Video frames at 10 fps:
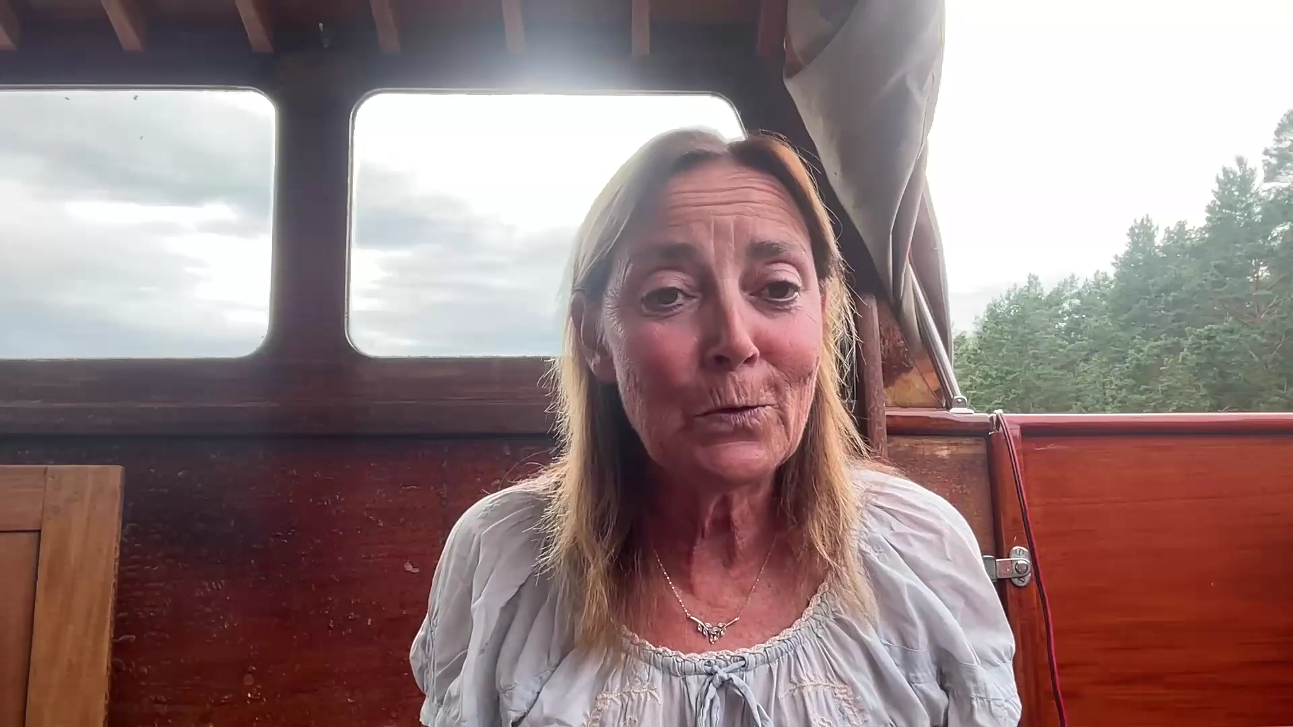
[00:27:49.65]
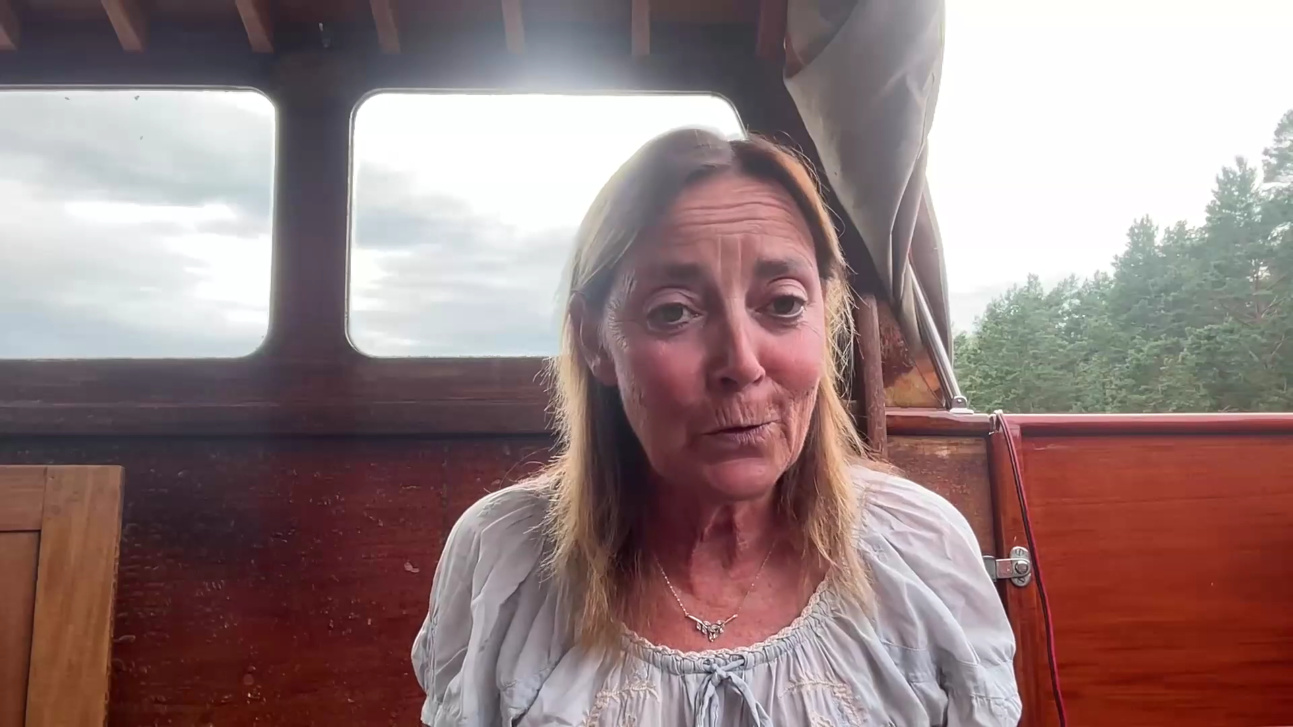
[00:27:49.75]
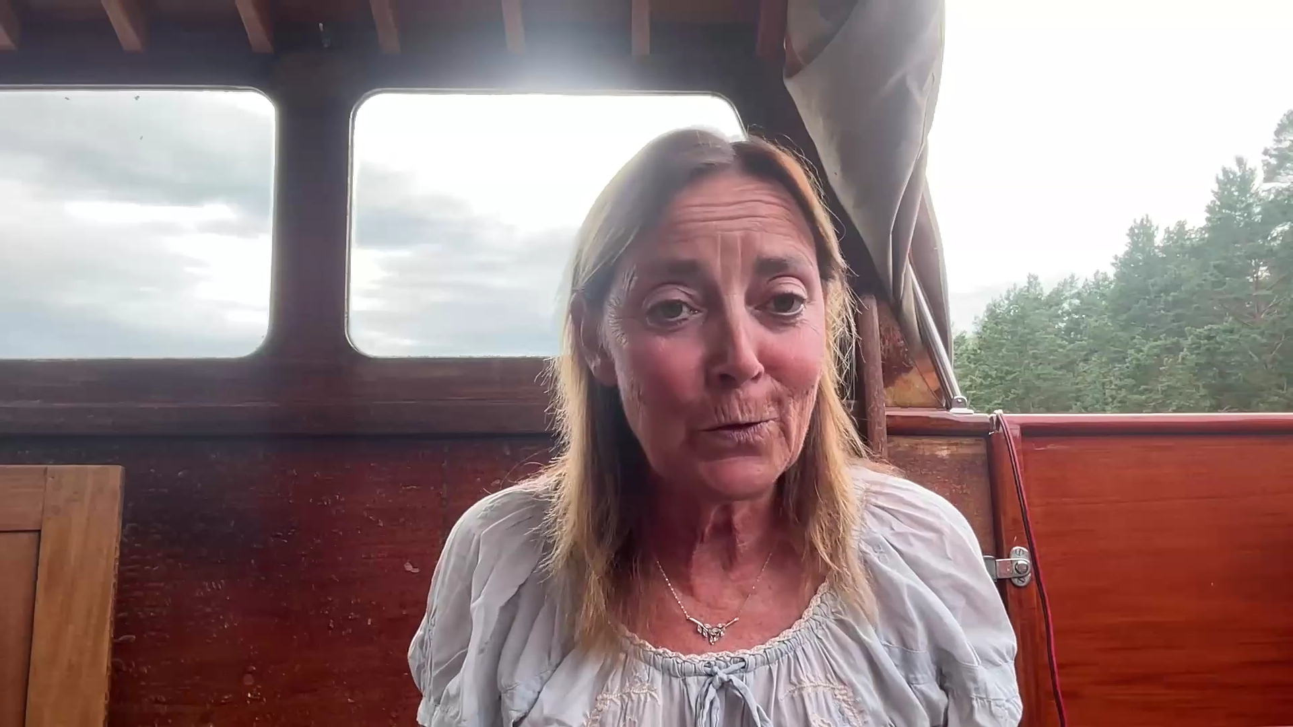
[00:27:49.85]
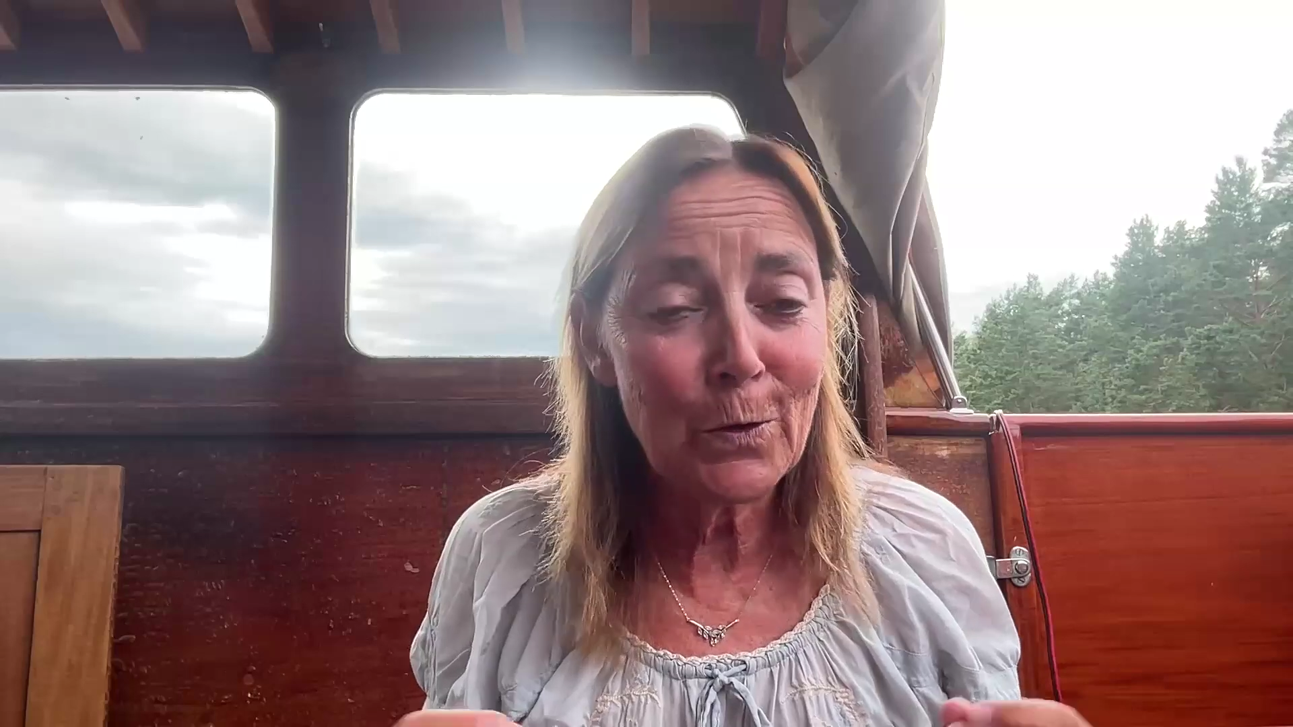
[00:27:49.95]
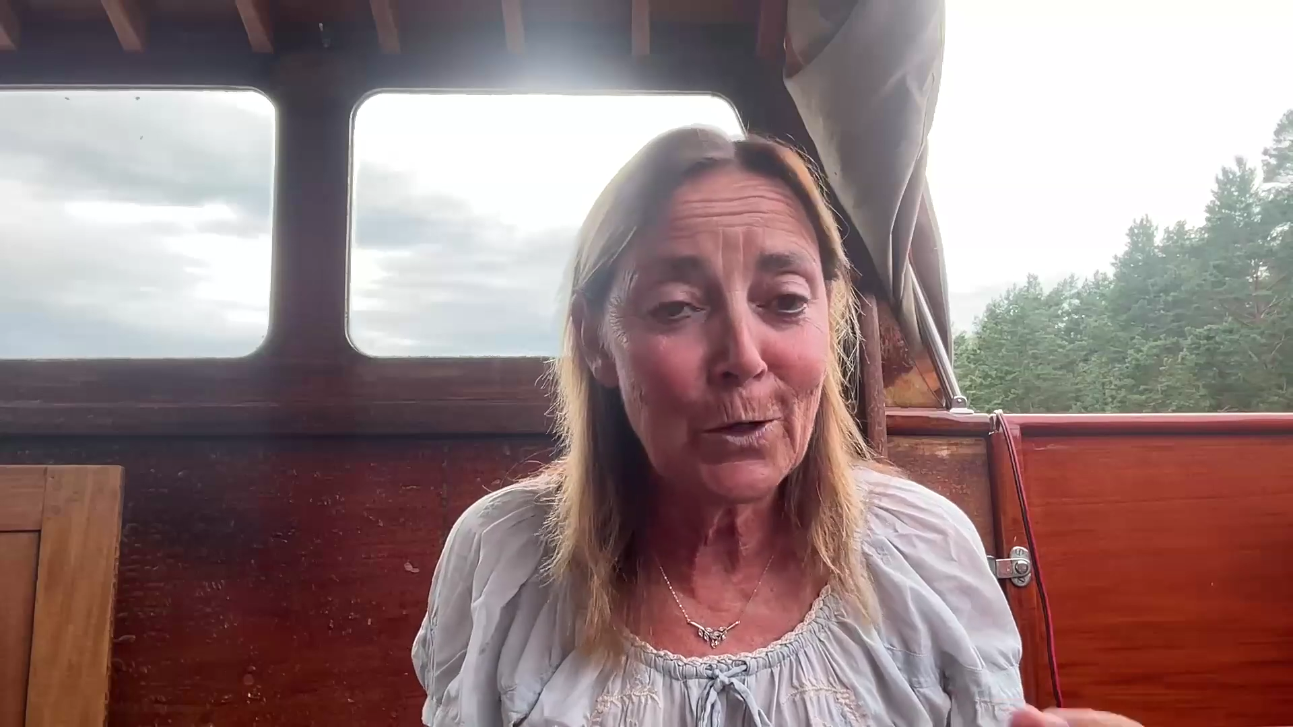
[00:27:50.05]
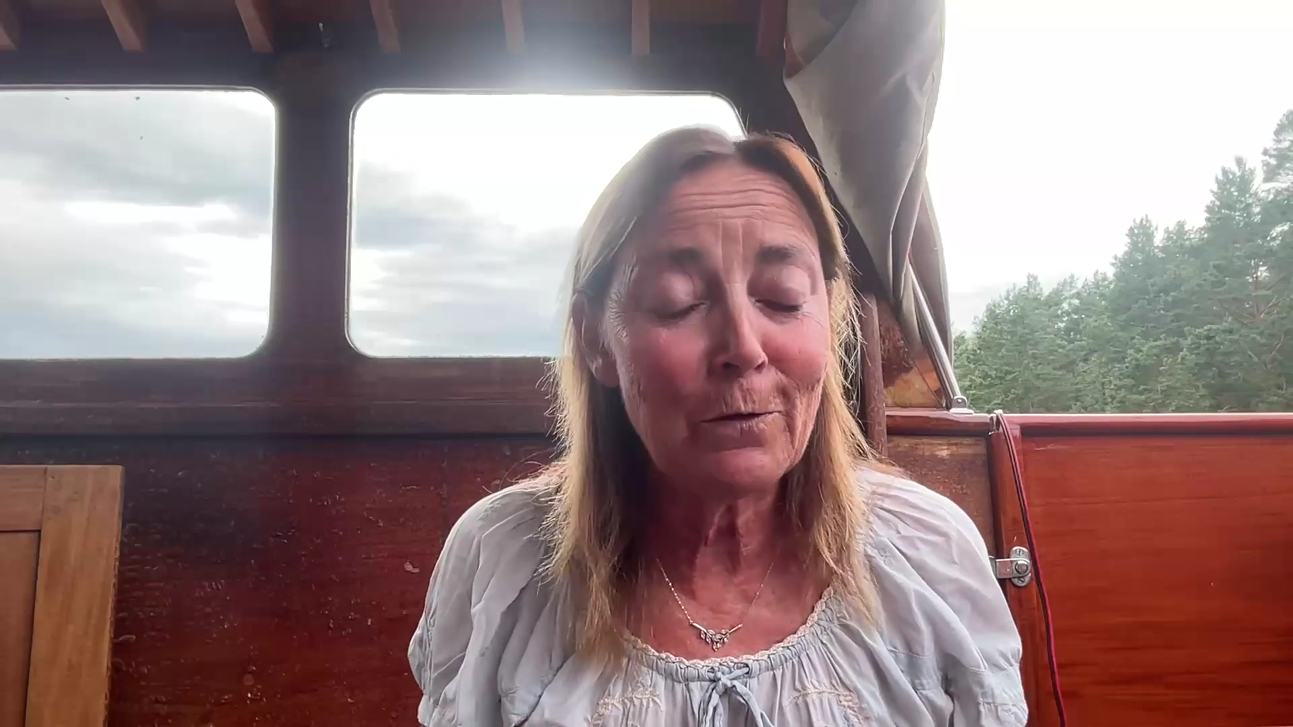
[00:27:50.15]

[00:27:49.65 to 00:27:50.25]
to foster